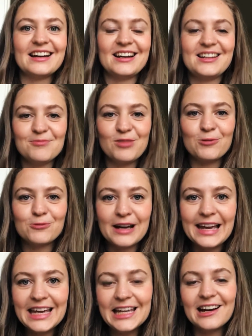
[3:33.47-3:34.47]
the
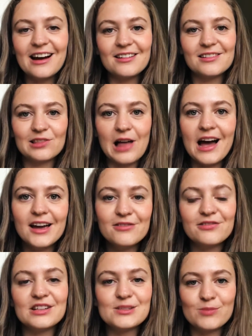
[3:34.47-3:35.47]
way
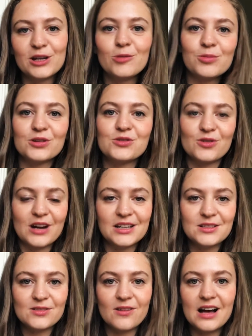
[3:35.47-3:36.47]
life is being
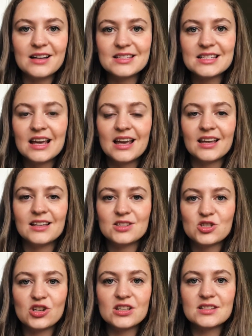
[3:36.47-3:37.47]
portrayed to us is
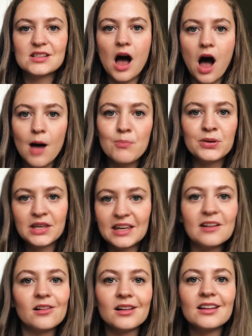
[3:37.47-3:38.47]
just
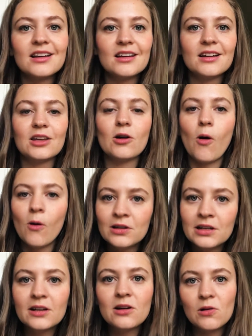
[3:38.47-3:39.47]
uphill. You
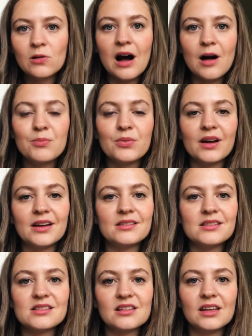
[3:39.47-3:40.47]
only go up,
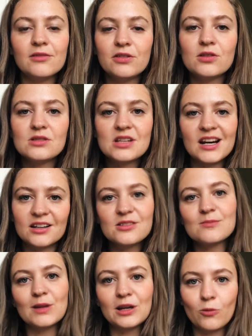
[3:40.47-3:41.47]
and if you dare
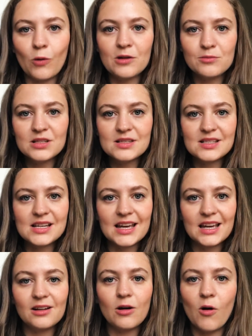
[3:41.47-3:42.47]
to make one
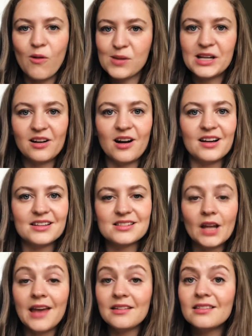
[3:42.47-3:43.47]
mistake, oh my god.
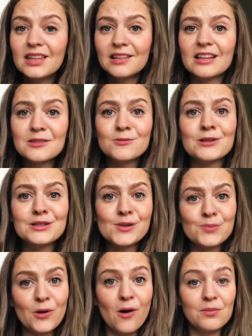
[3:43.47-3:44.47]
And I think that's what's the
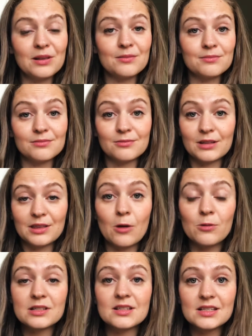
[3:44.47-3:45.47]
problem with
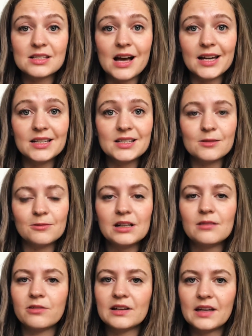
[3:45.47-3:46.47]
our society. We
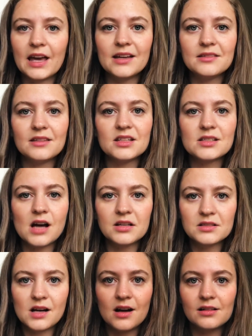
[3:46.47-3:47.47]
forget that
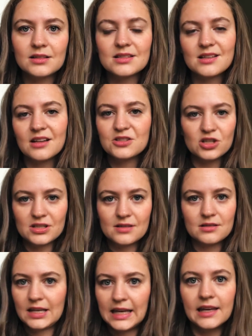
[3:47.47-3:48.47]
adults are
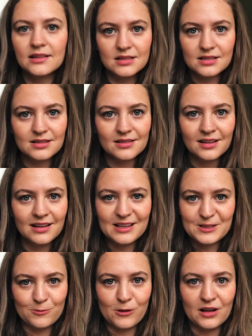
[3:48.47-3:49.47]
just kids
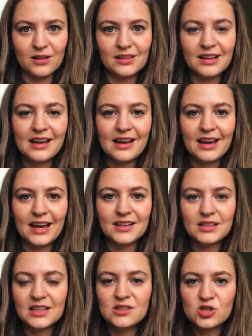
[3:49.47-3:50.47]
as well.
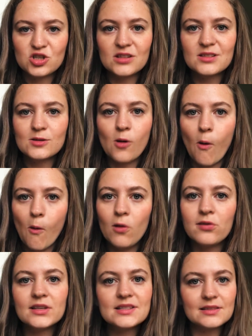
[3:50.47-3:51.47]
And it's just all
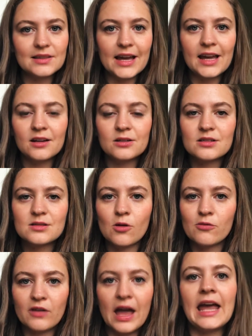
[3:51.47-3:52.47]
these layers
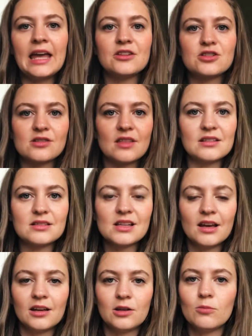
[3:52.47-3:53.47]
of age that
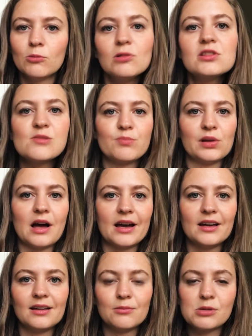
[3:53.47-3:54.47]
you
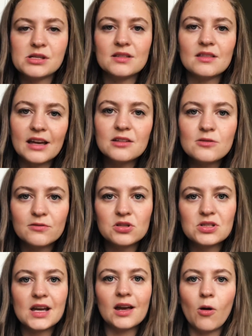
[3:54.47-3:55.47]
multiply. But in the end of the
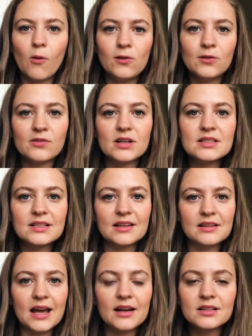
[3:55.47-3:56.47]
day, all of us
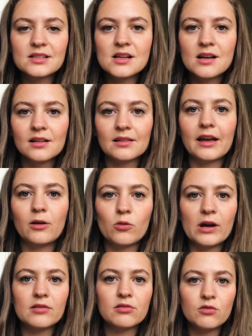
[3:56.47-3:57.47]
connect like
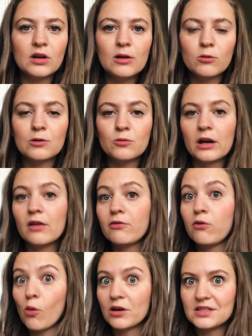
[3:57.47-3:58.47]
we are 3 when we are
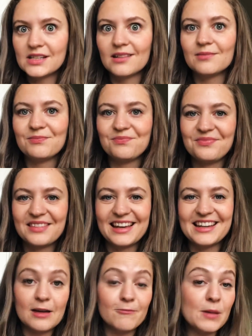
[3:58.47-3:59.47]
40.
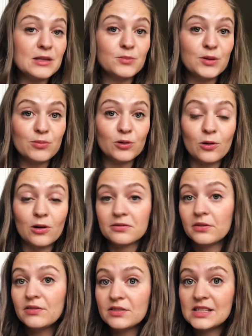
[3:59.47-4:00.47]
I've met people
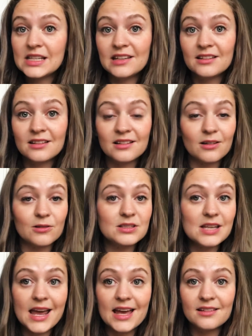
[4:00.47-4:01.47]
15 or
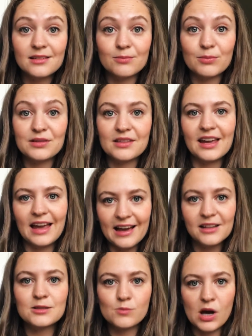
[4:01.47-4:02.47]
10, but they
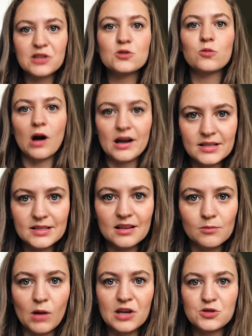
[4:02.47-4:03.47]
act much wiser
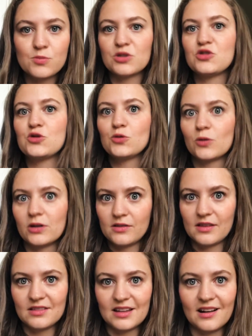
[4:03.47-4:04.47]
and much mature
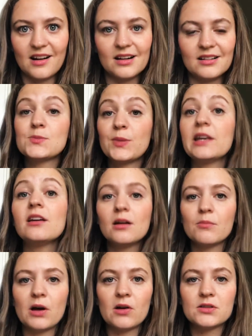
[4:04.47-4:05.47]
than they are. Speaking
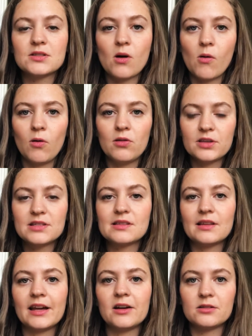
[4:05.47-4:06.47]
about all these
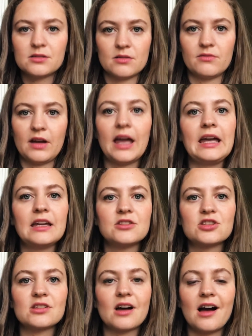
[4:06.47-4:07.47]
layers of
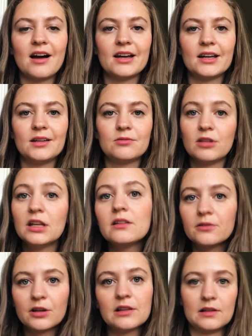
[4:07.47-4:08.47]
age, I
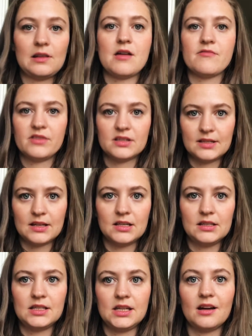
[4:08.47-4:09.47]
really love this
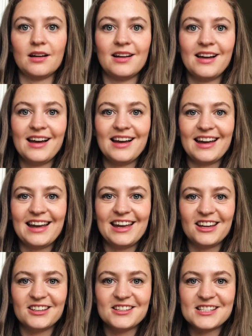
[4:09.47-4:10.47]
idea.
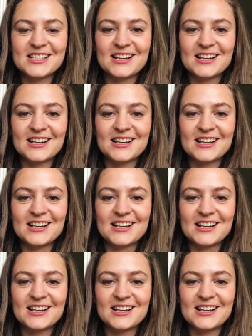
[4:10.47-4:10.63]
And